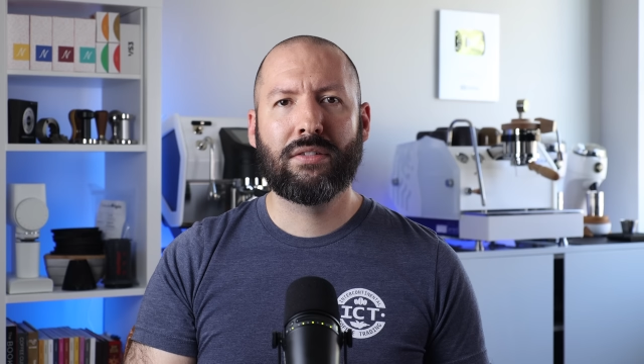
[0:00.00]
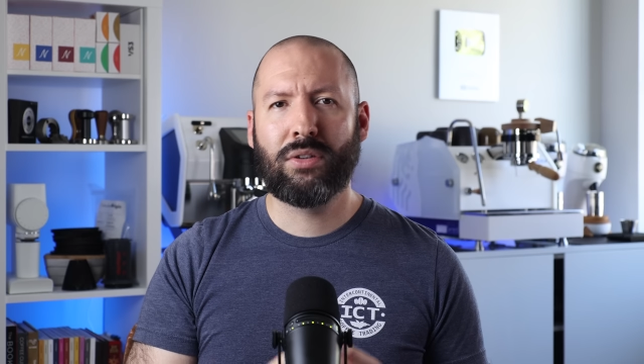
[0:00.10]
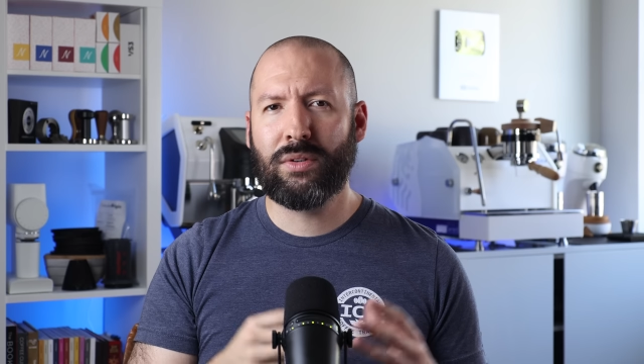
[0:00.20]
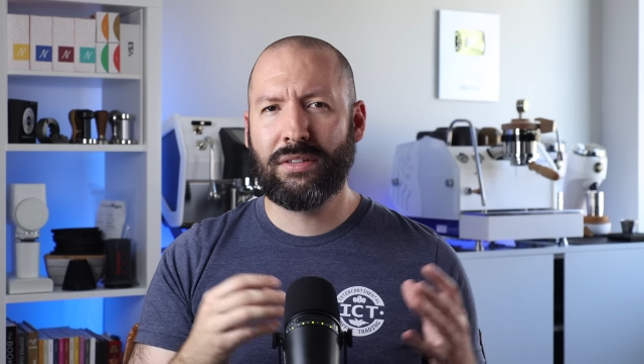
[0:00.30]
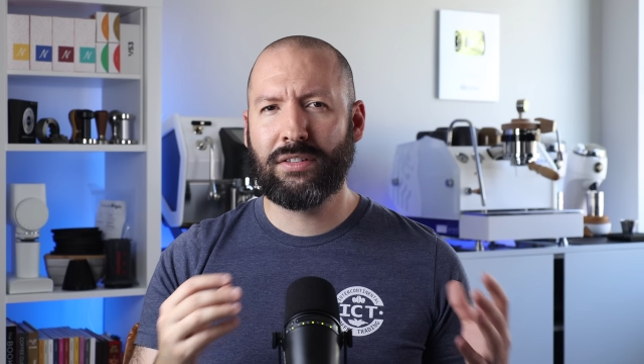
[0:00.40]

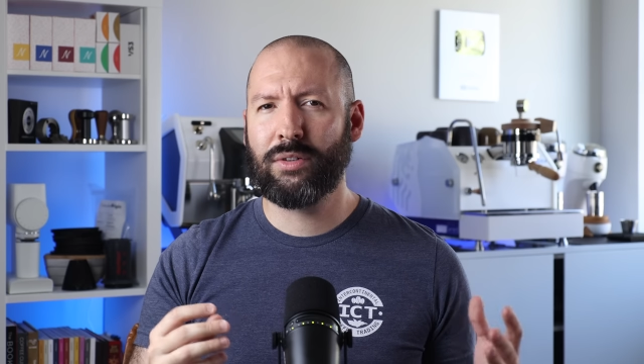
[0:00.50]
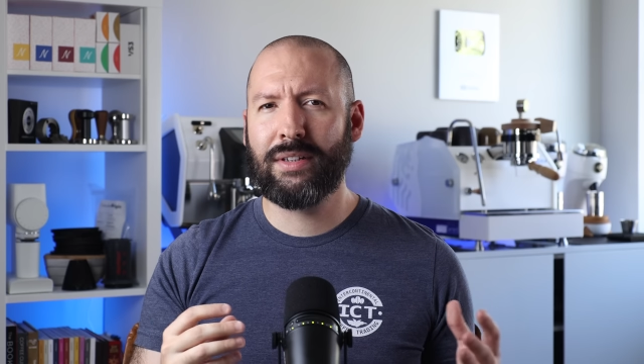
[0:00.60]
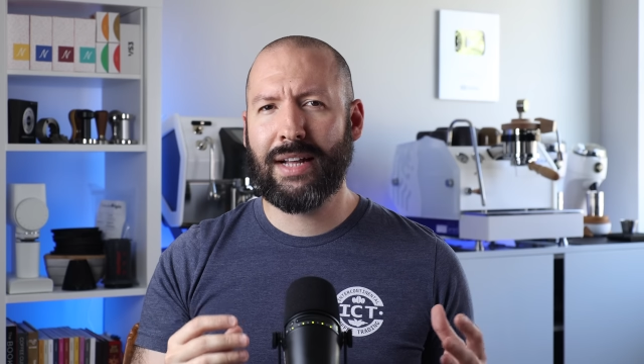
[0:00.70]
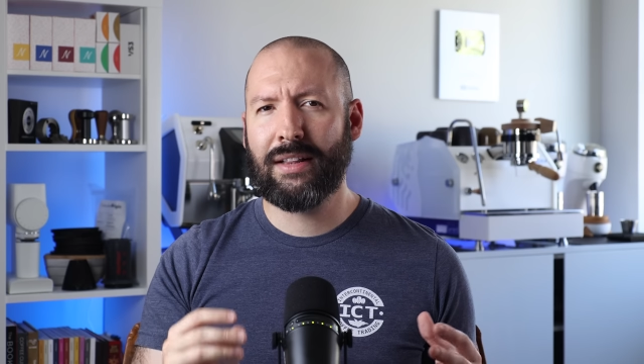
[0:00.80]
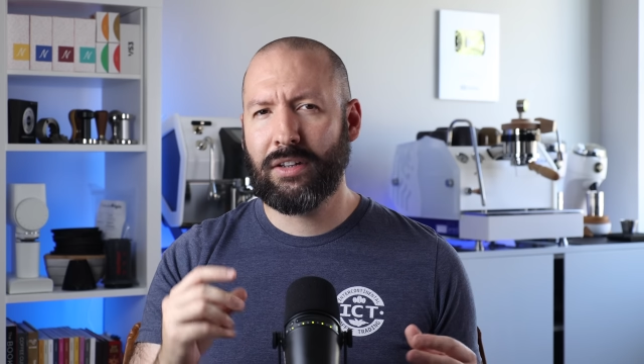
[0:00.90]
So
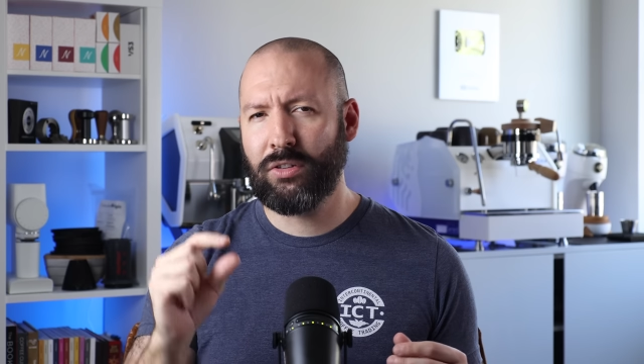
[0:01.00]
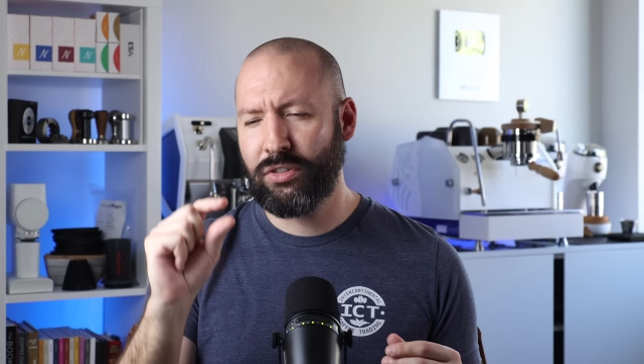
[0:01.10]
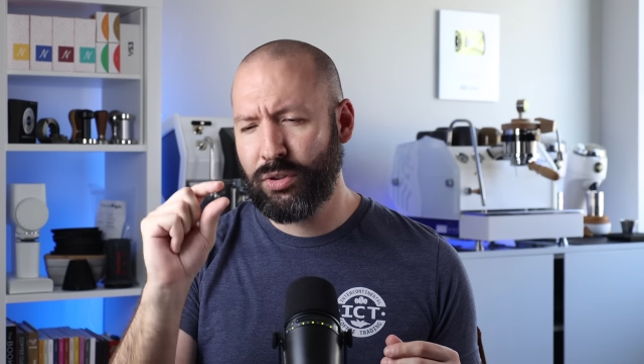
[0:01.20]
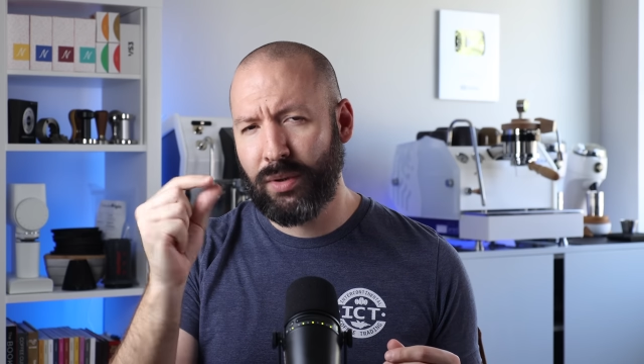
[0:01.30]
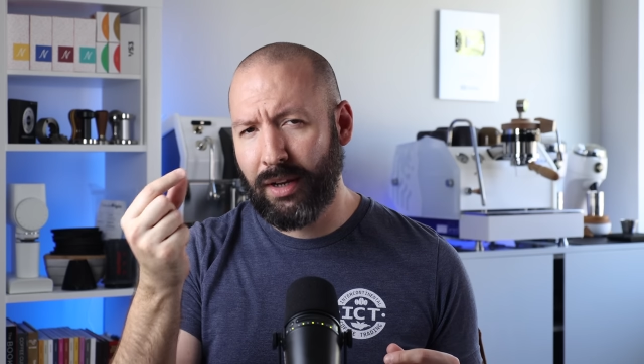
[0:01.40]
considering that little
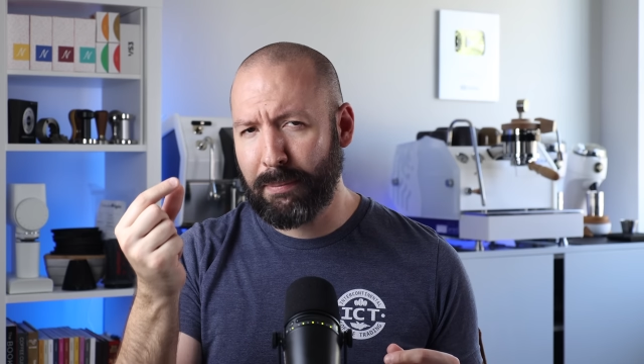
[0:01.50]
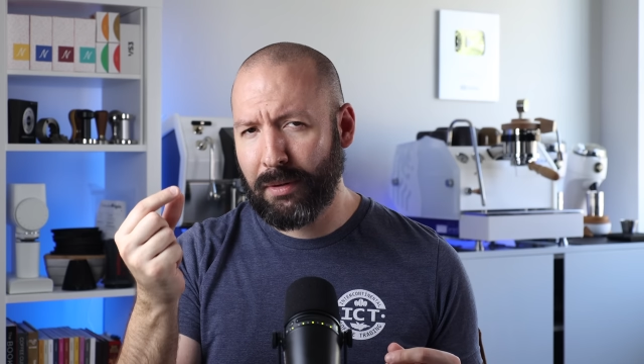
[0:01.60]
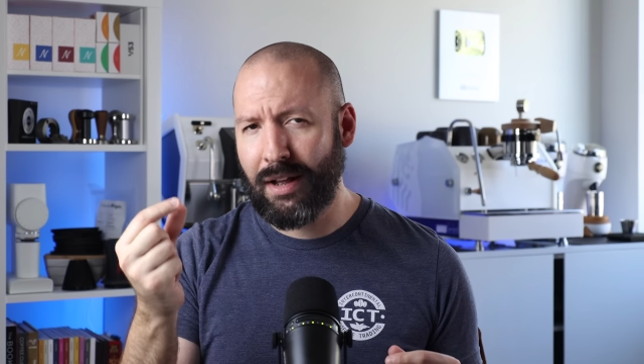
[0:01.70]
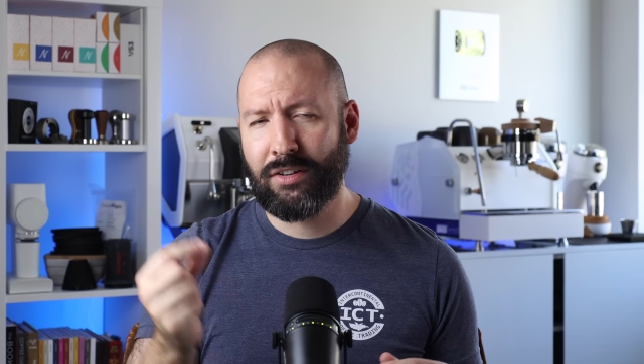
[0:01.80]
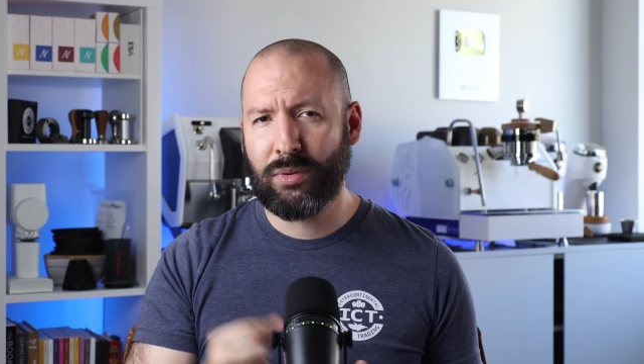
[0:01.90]
unique
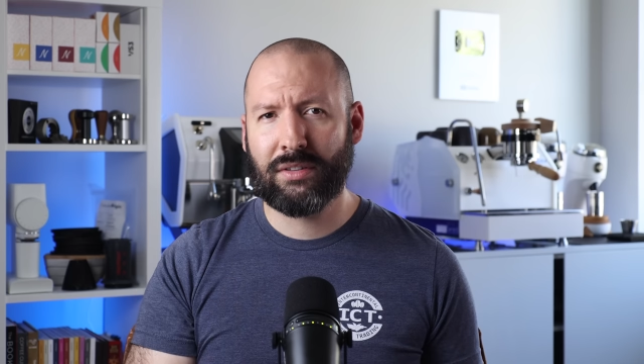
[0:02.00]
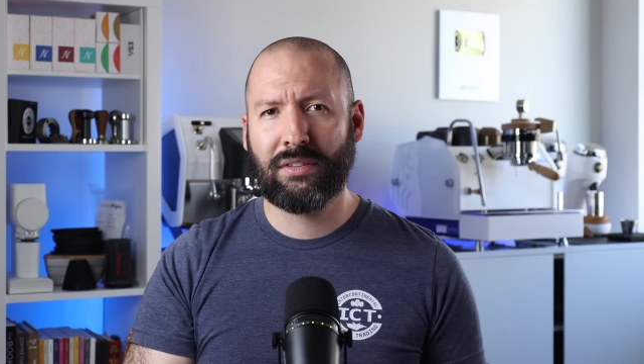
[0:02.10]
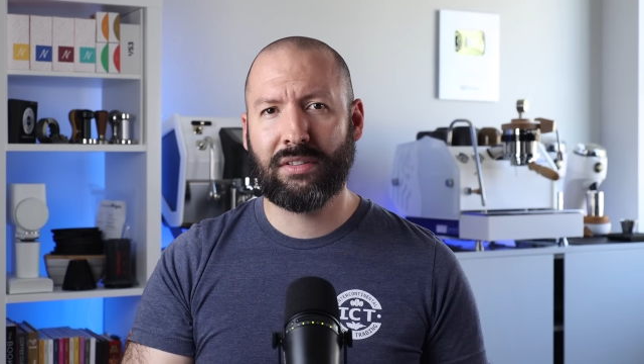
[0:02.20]
plot twist,